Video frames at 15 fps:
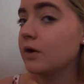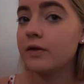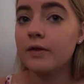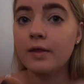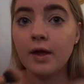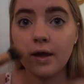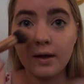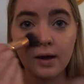And
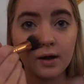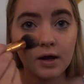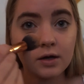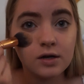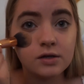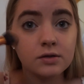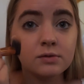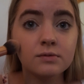then like I
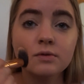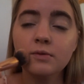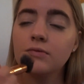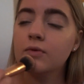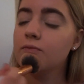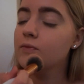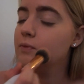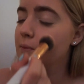kind of
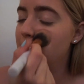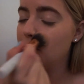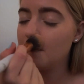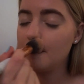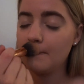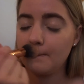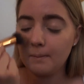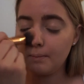
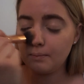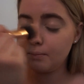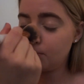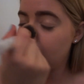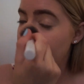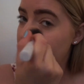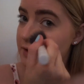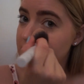
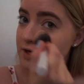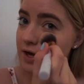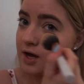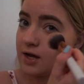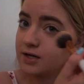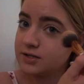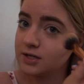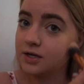put the
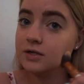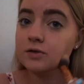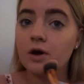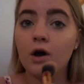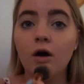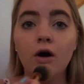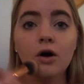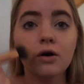excess
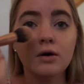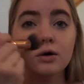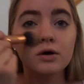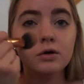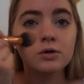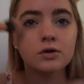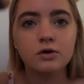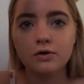
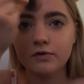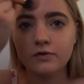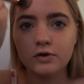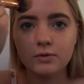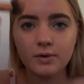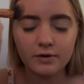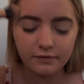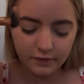all
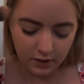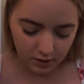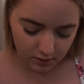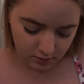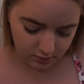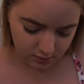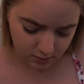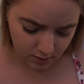over my
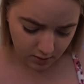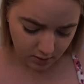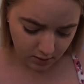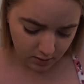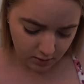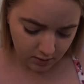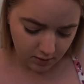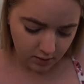face.
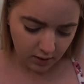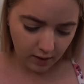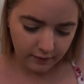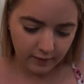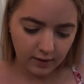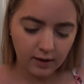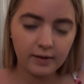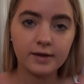
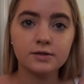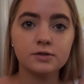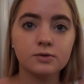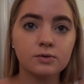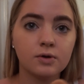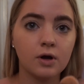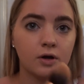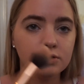And then I like
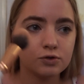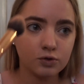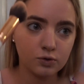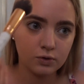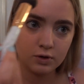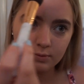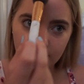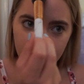to
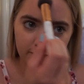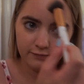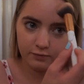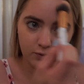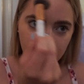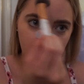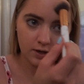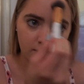contour my
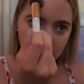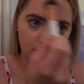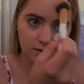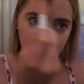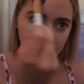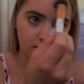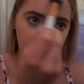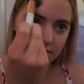
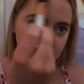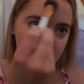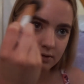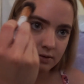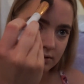forehead.